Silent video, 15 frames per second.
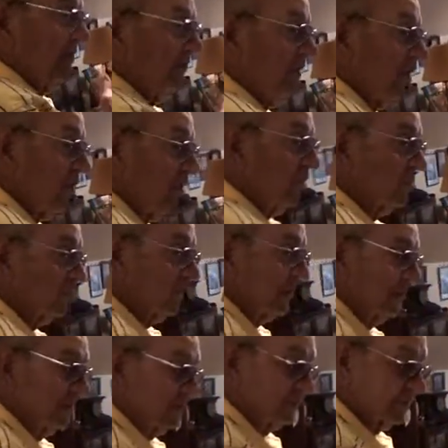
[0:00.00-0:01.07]
Paul
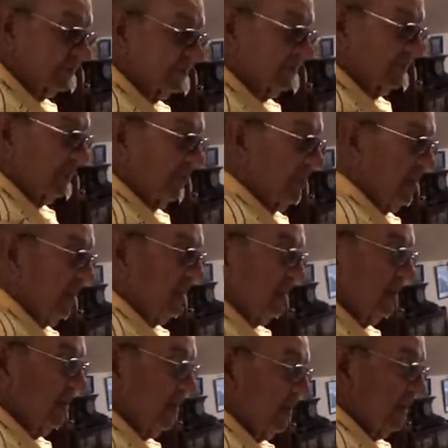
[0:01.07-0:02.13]
Kilser
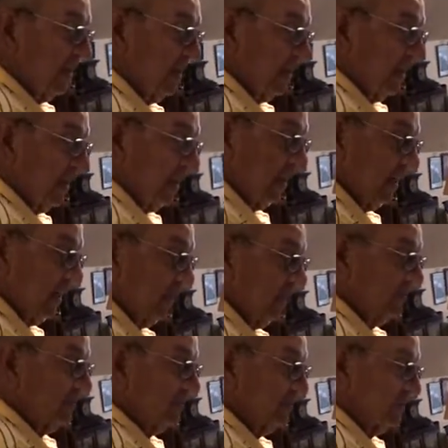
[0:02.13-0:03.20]

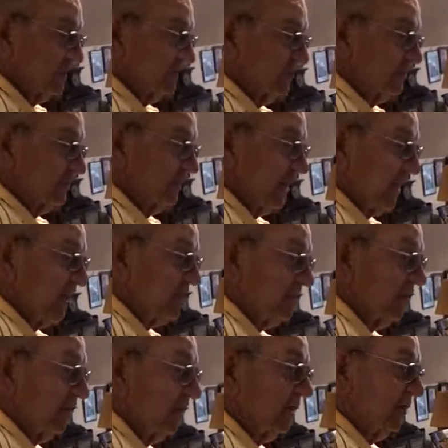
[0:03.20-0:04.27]
and Jack
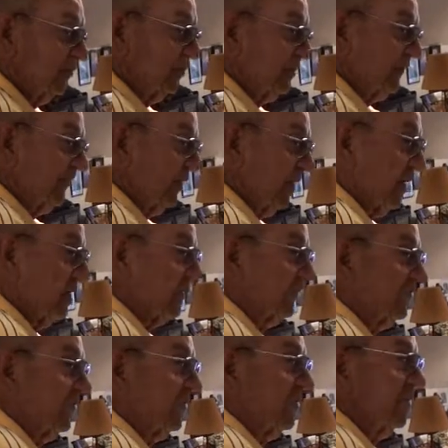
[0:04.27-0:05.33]
Green was firing
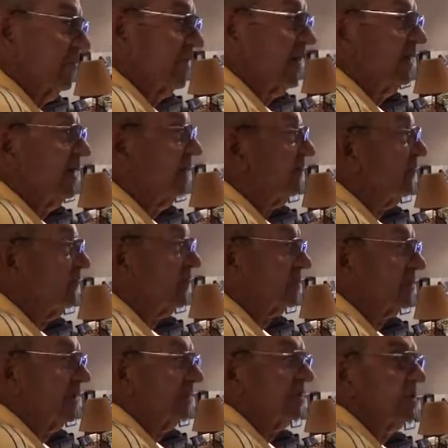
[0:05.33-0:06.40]
for him, and he never
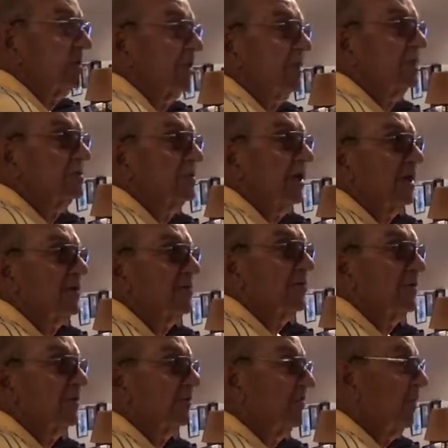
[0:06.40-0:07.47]
was an engineer, Jack
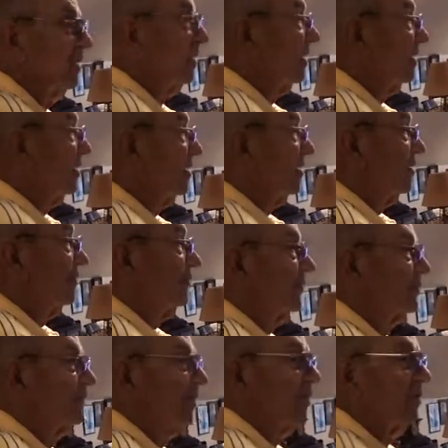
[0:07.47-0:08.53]
wasn't.
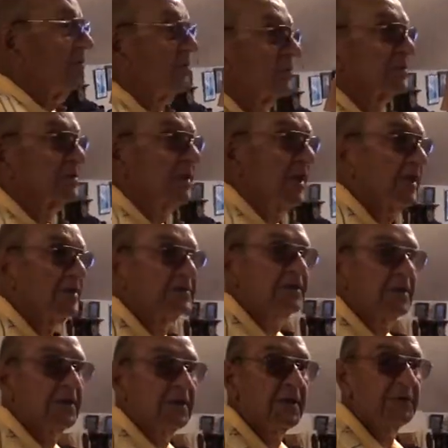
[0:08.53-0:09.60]
But Paul was
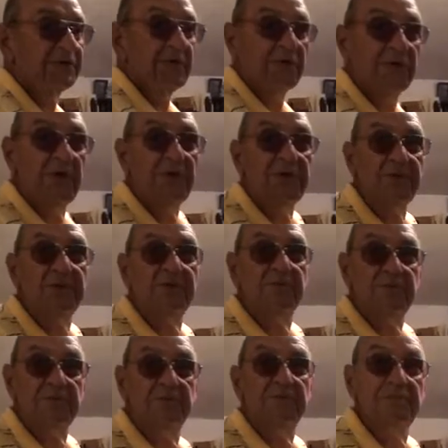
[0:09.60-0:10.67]
lazy, and he was on the other
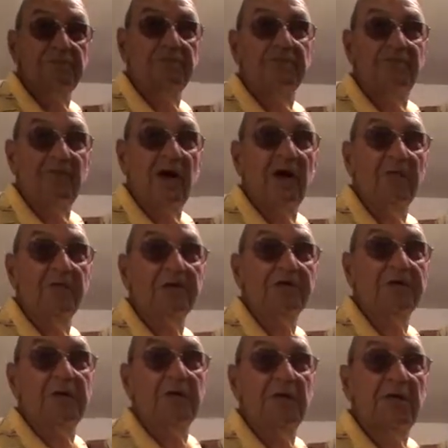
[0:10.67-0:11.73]
fireman
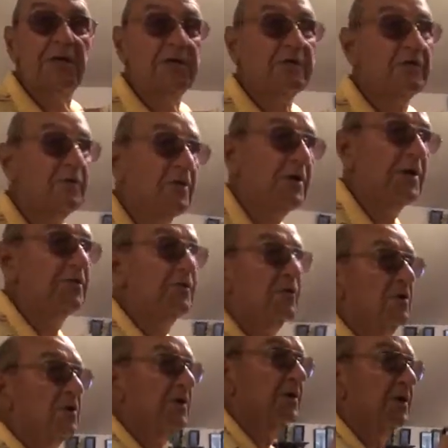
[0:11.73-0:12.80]
seat letting Green
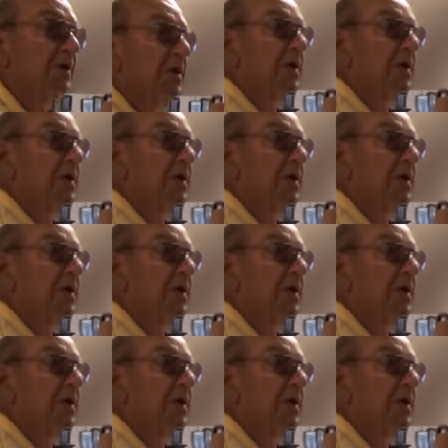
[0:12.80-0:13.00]
run.